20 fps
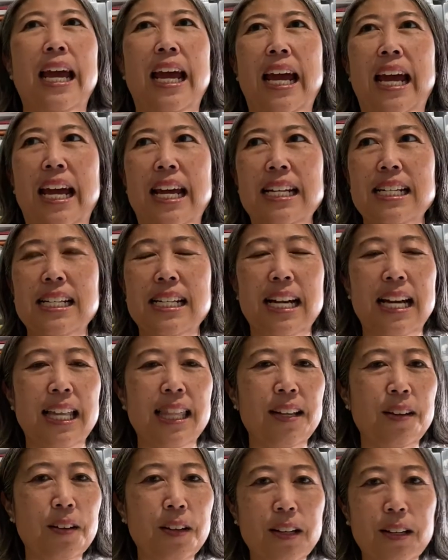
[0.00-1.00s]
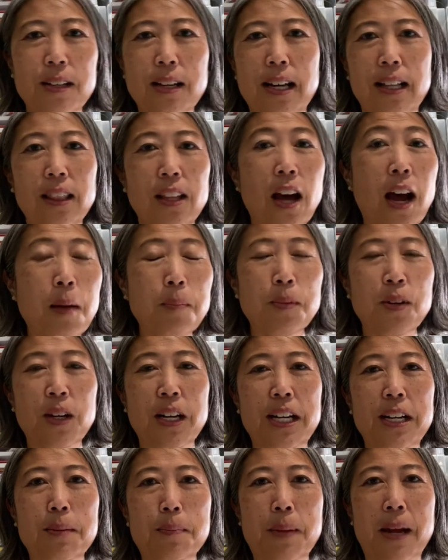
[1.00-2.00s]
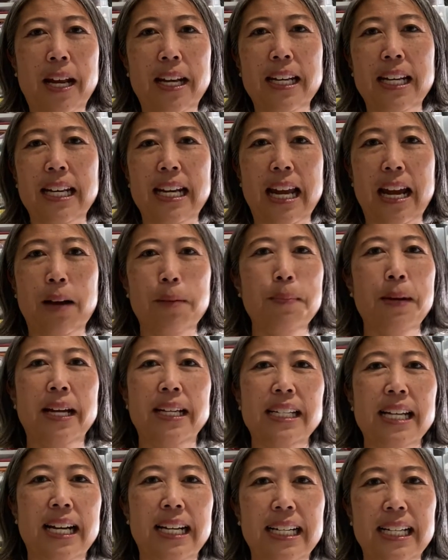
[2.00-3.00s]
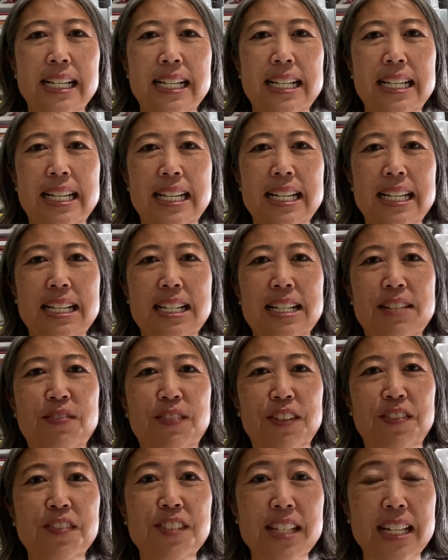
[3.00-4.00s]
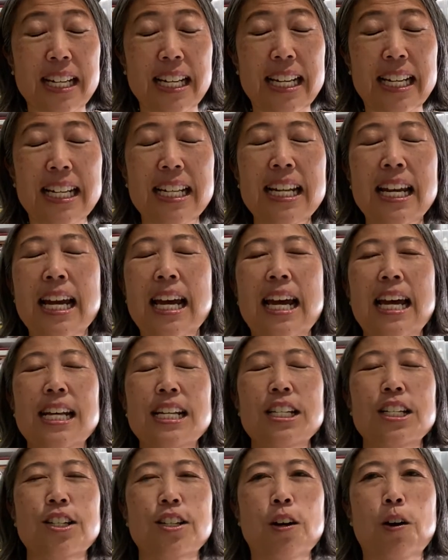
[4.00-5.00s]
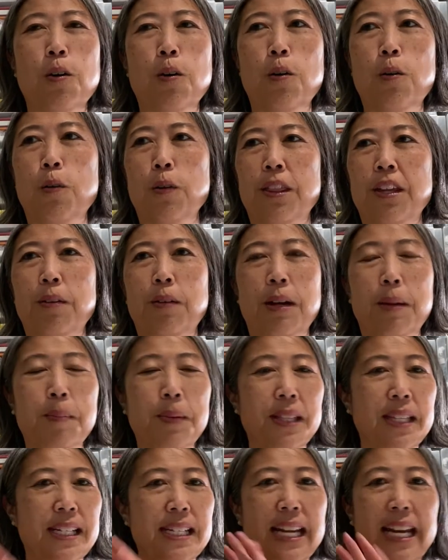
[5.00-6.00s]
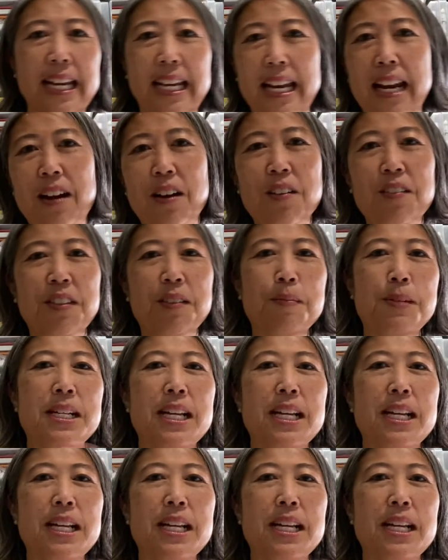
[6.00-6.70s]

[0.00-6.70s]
and uh, they're a lot more independent now. My youngest is 15, so they're able to take care of